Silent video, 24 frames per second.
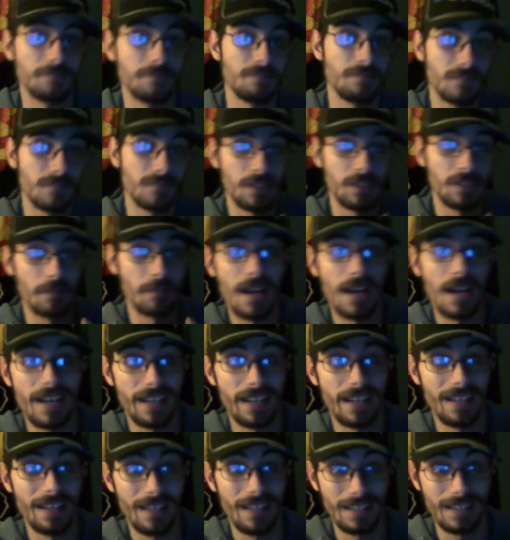to
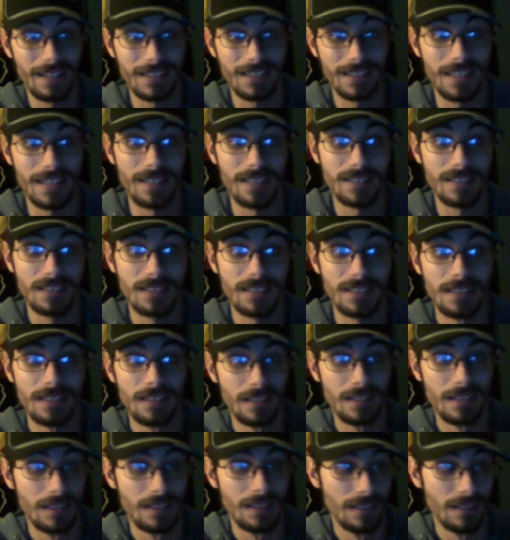my extent,
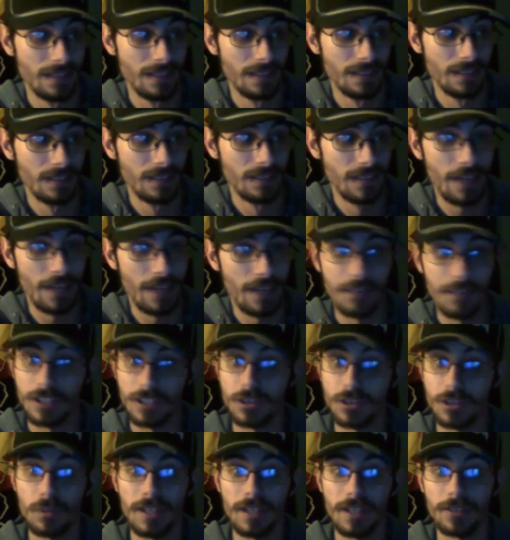having a
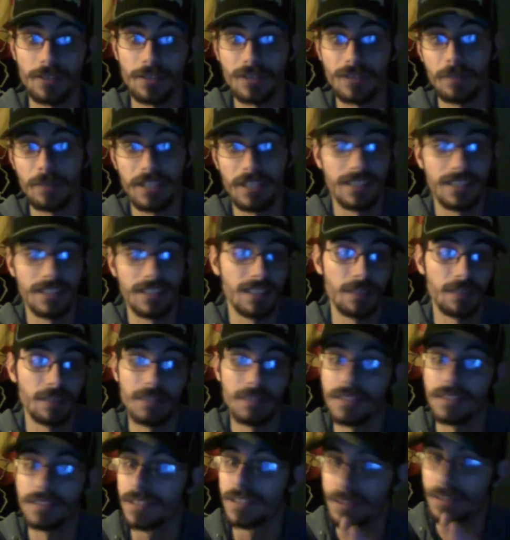two-way or three-way system
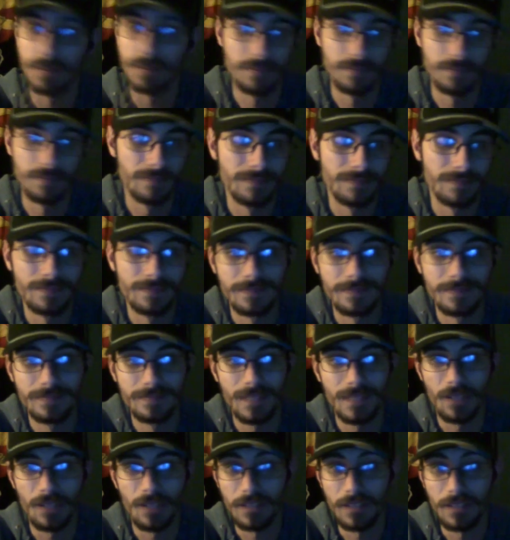is,
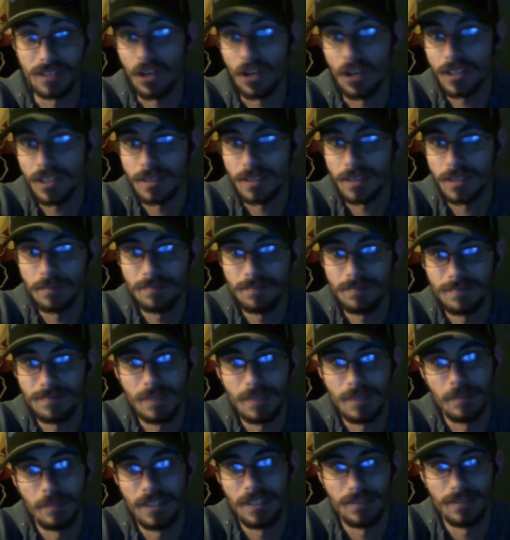it's awesome. I
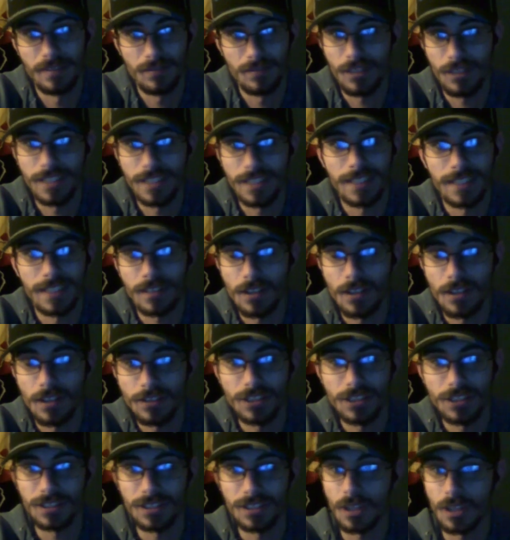mean, great
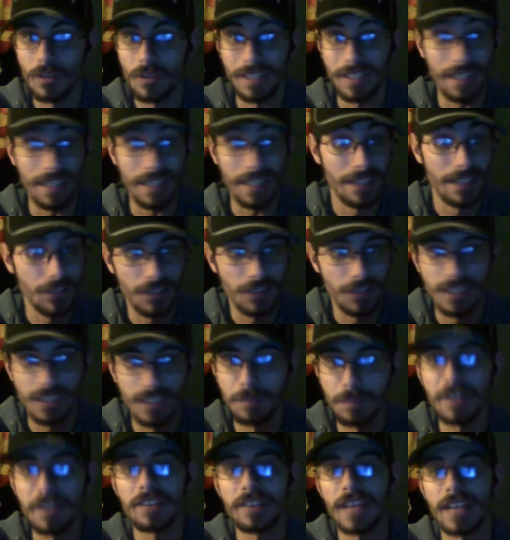technology is going into these
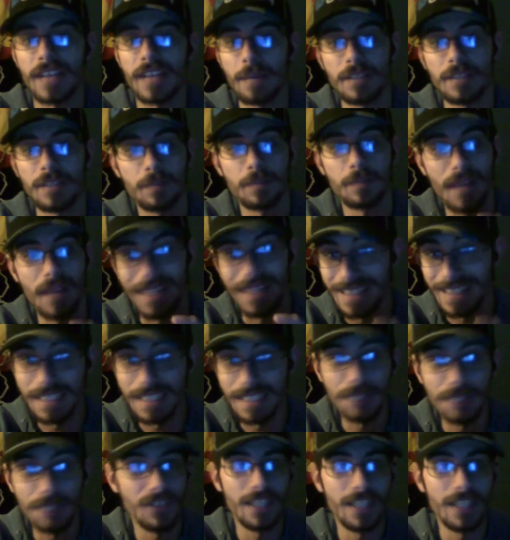speaker cabinets by
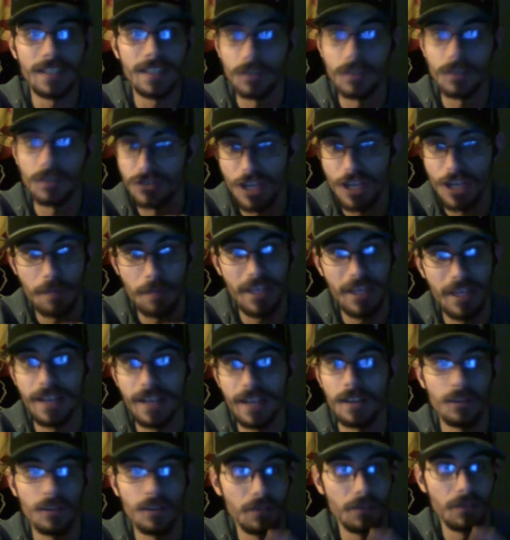EV or
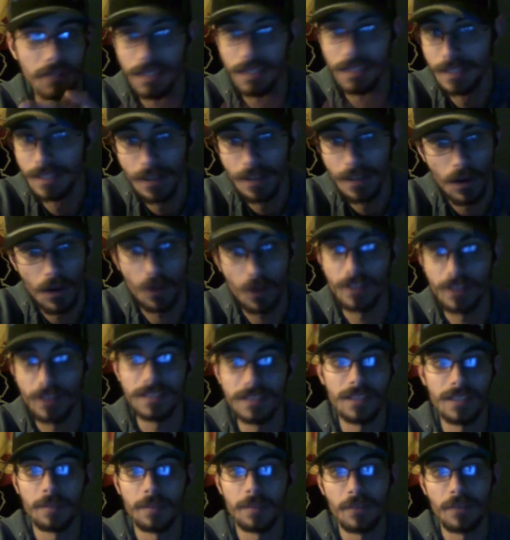JBL or all these
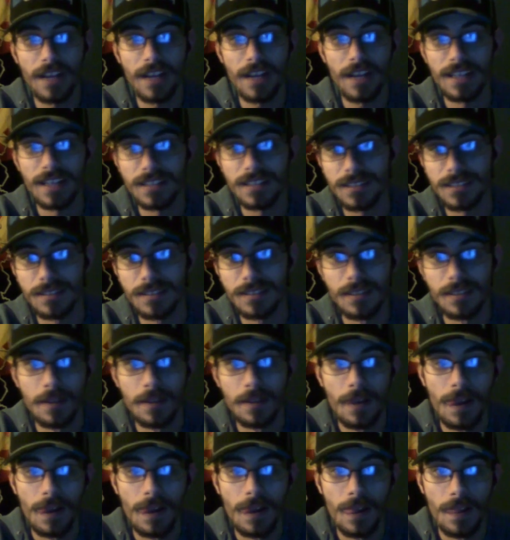other brands.
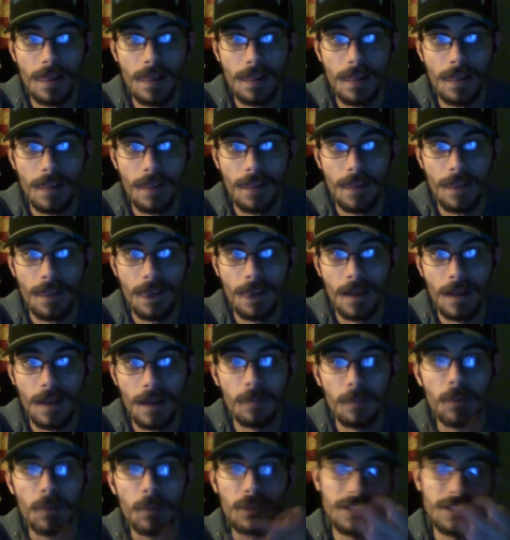
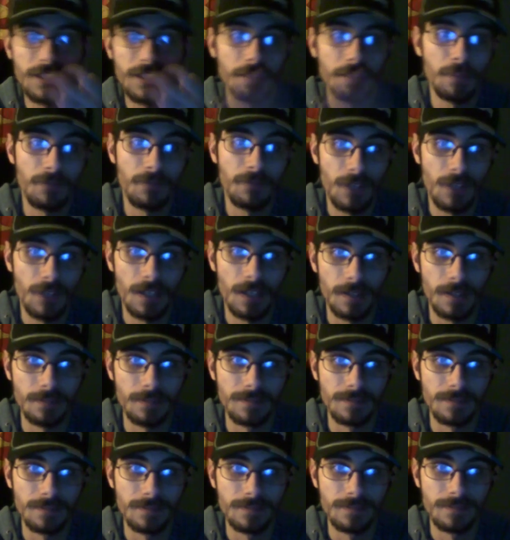But what do you prefer?
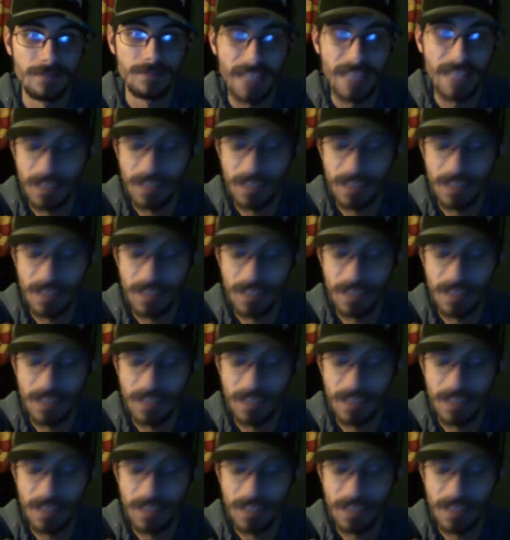That's